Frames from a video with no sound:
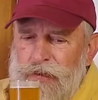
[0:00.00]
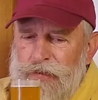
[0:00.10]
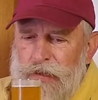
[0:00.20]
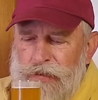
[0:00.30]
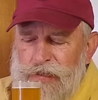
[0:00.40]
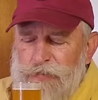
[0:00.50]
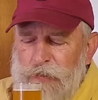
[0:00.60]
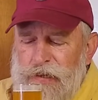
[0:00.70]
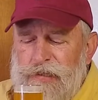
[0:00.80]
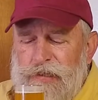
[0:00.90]
Slightly
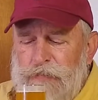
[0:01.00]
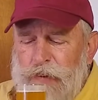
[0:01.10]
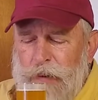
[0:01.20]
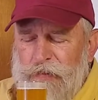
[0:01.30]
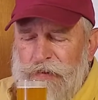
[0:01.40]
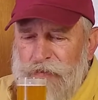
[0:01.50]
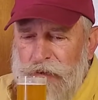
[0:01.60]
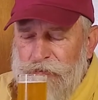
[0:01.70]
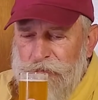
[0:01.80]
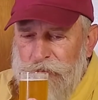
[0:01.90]
spicy, peppery
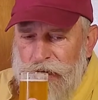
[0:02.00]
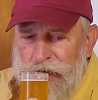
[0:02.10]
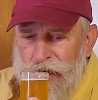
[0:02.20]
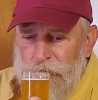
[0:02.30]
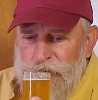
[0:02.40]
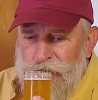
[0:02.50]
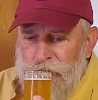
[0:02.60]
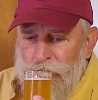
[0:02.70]
flavor from the hops.